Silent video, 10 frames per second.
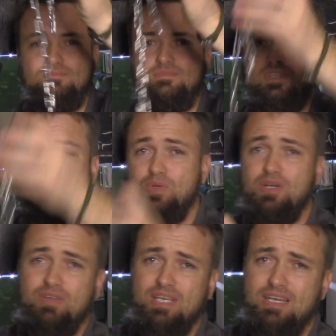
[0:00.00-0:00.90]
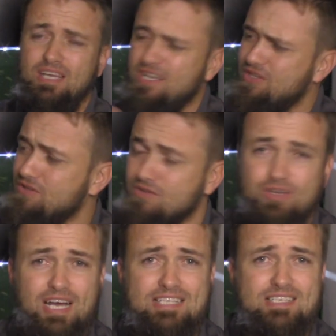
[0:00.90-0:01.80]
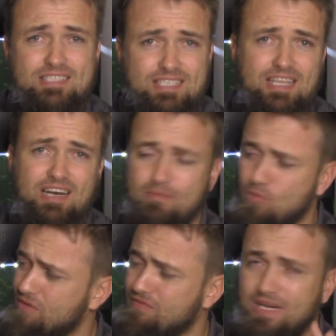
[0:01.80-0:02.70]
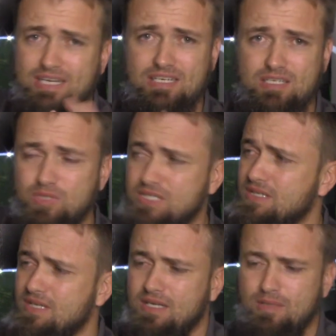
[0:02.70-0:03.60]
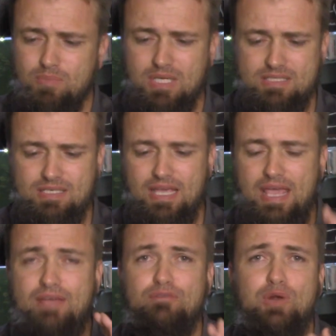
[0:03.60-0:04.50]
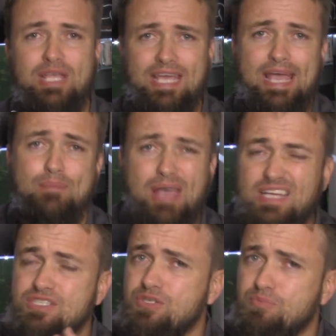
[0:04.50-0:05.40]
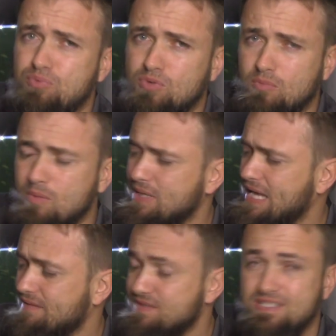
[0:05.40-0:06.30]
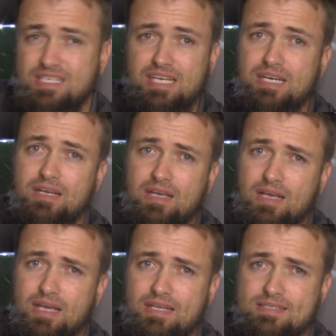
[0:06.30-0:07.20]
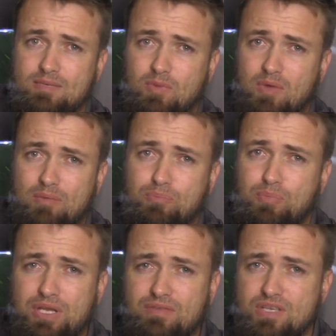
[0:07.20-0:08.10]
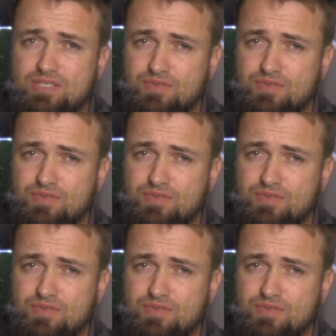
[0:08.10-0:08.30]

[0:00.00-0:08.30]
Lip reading: this one over here, you guys can see that I modified a little bit, but every cam, as you probably have seen in some of my previous